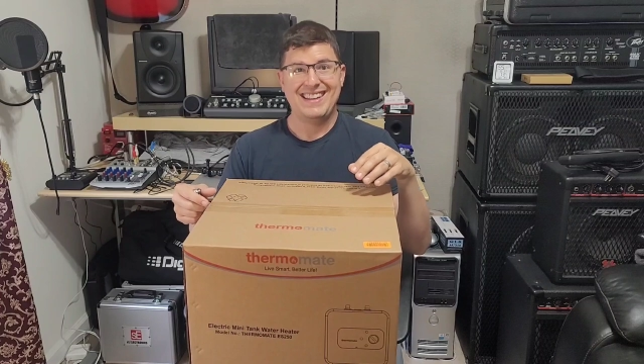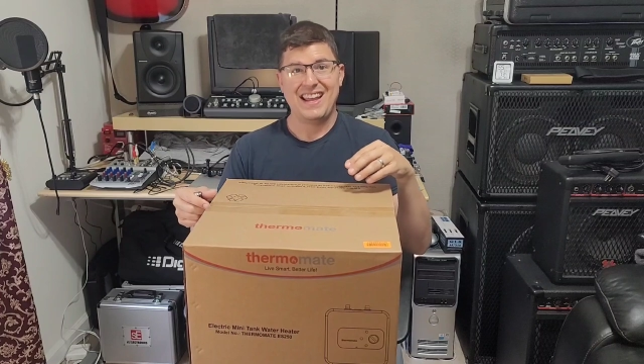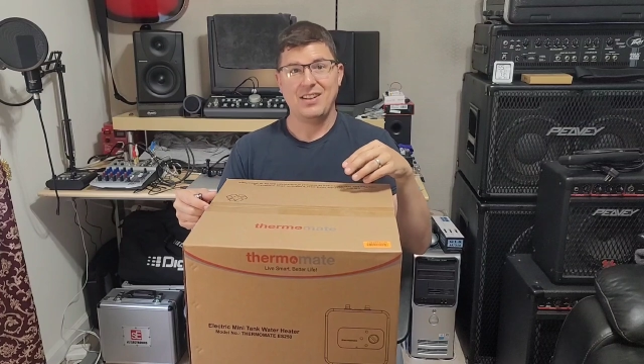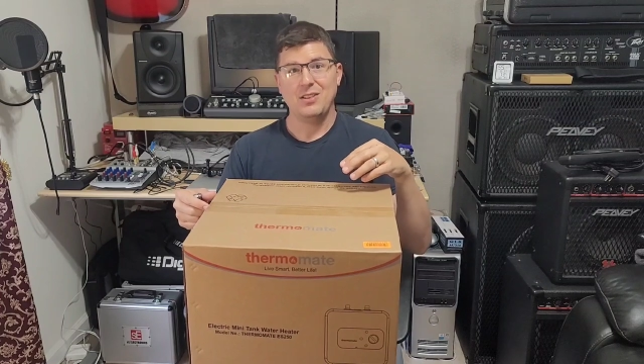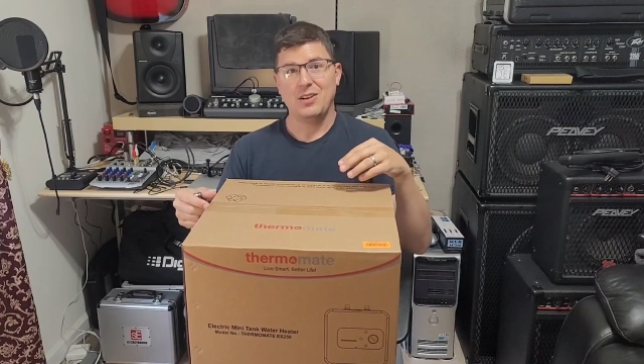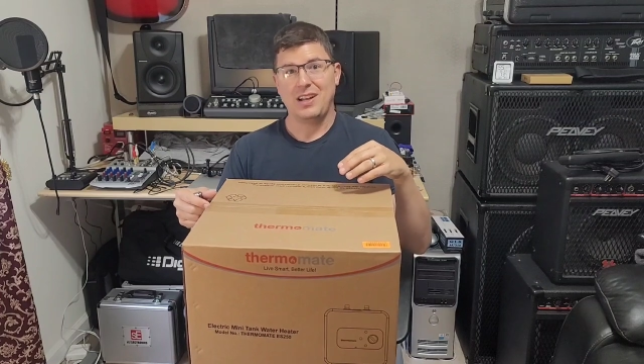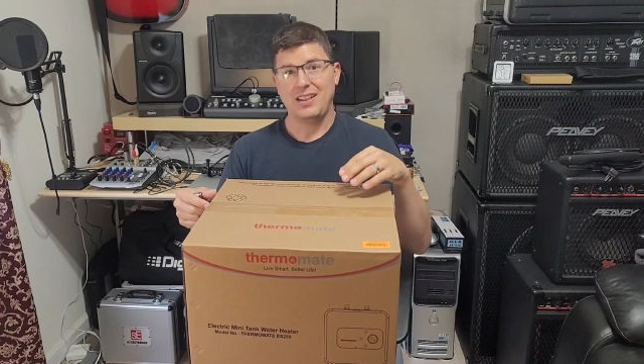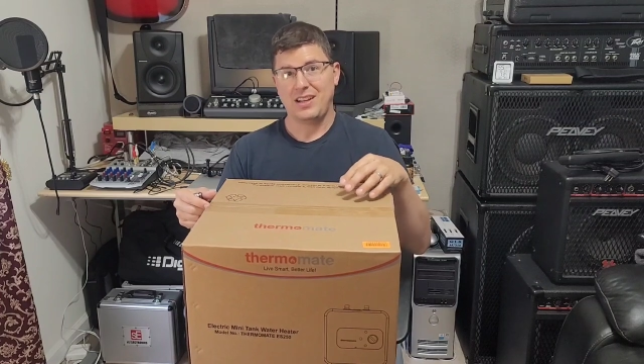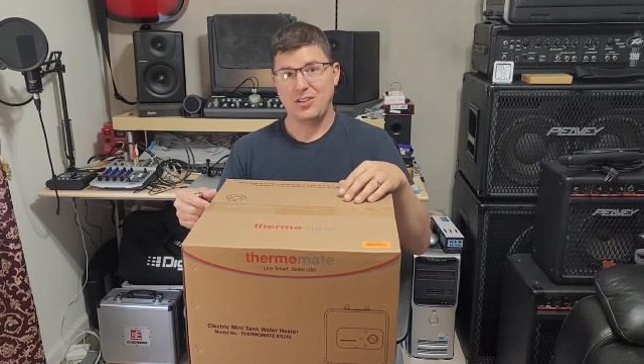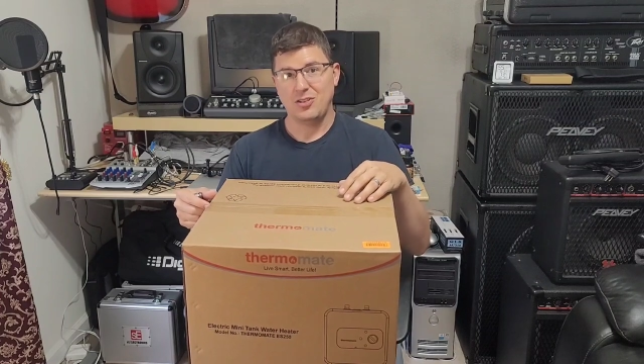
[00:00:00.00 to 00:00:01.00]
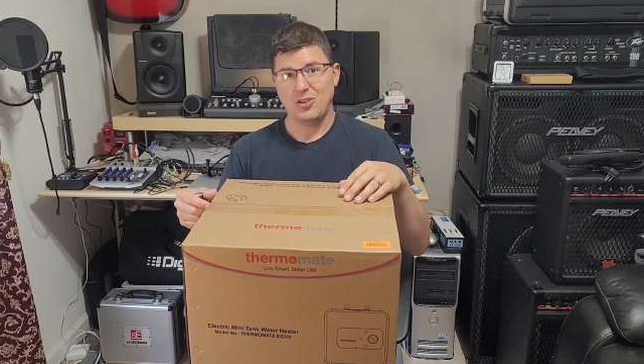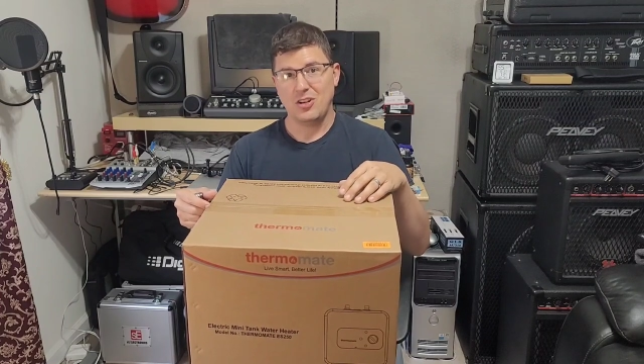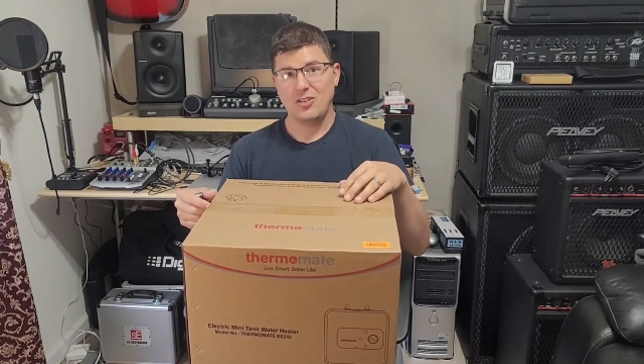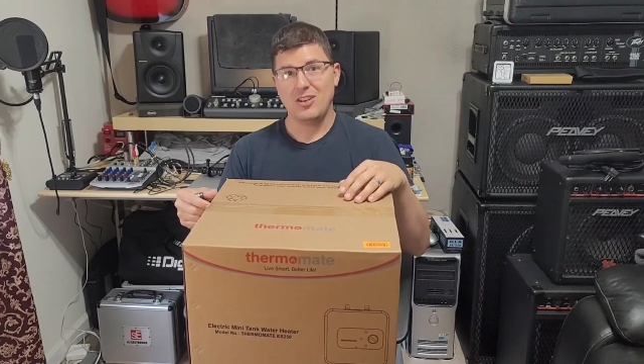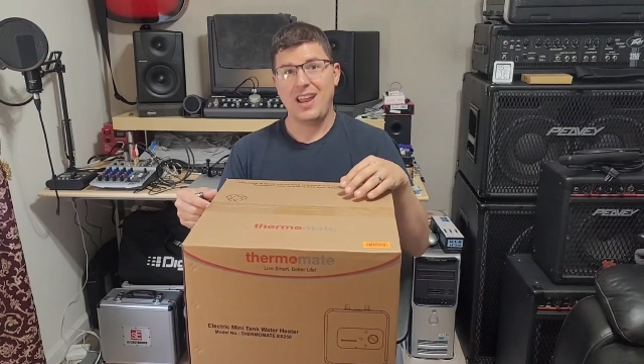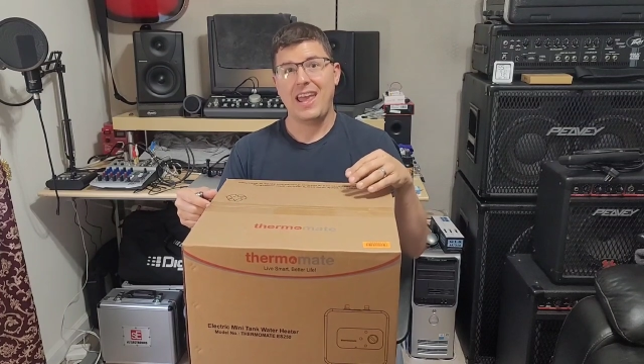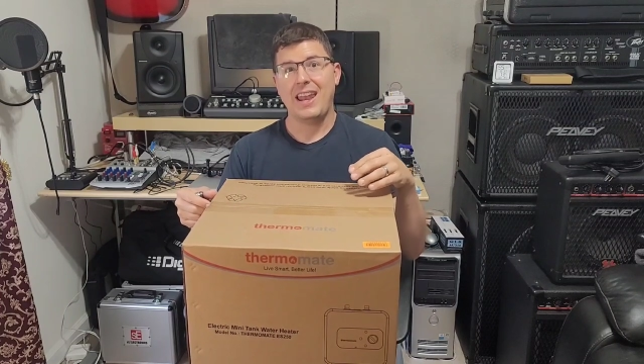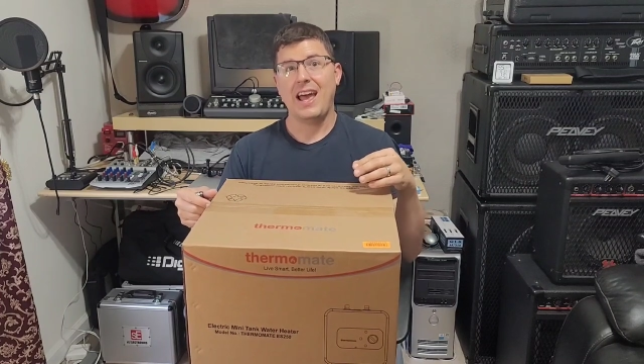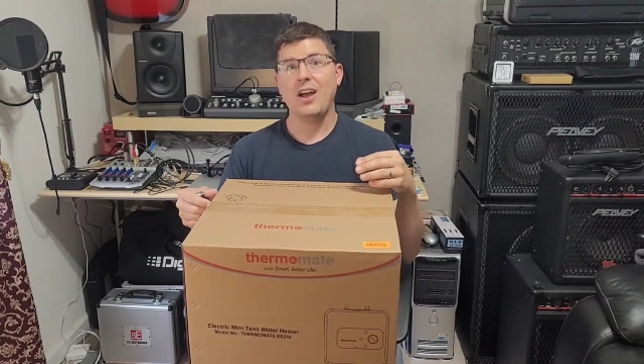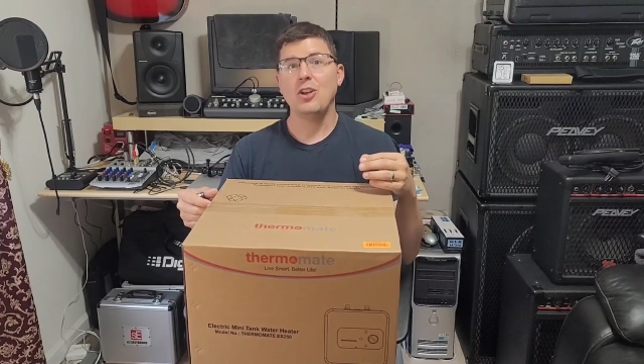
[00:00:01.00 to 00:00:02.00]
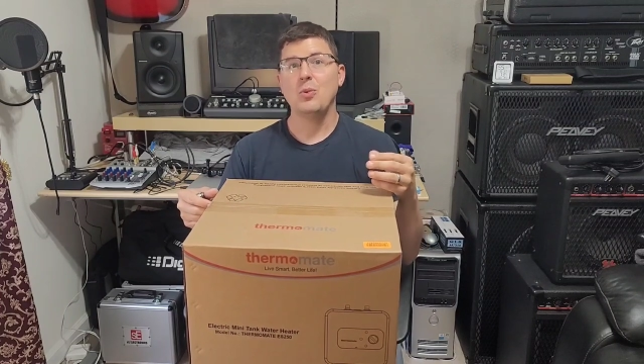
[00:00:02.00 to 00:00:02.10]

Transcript: take a look at the construction and how